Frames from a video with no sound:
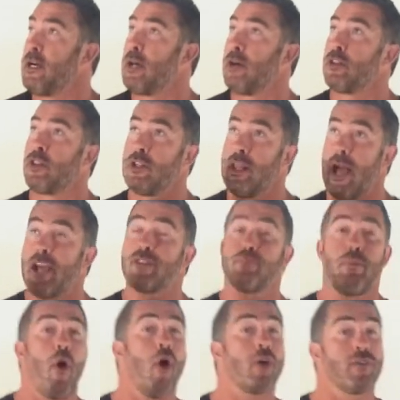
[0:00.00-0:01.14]
the last
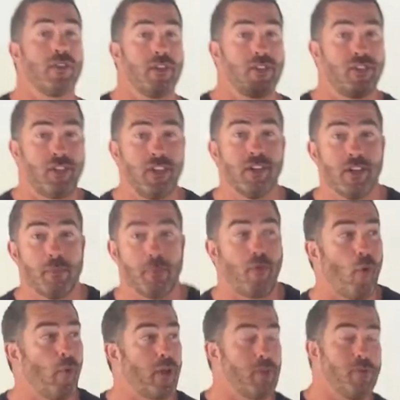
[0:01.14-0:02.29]
part of this ceiling,
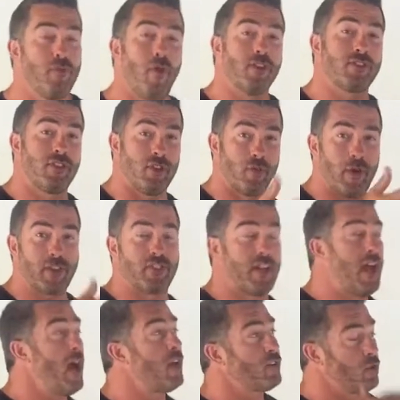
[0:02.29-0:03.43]
before we can move on to the rest of the
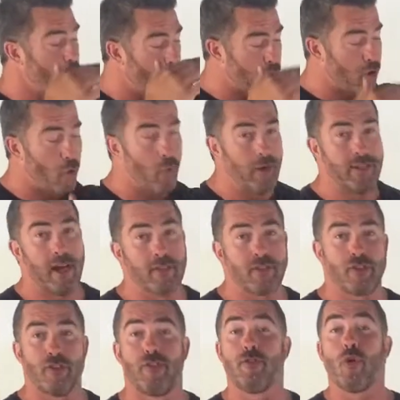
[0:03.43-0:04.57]
house and work our way down to
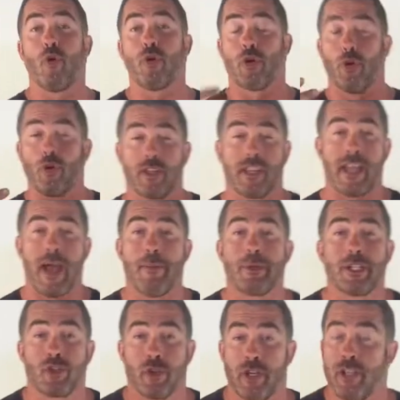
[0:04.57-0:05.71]
the floor and all the
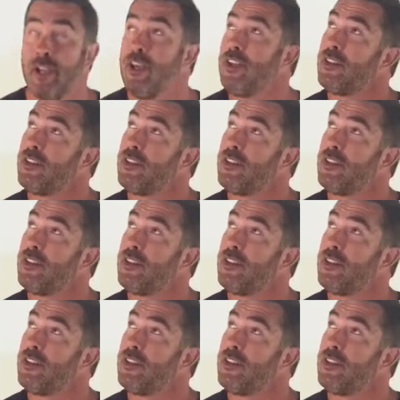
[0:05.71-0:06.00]
cabinetry,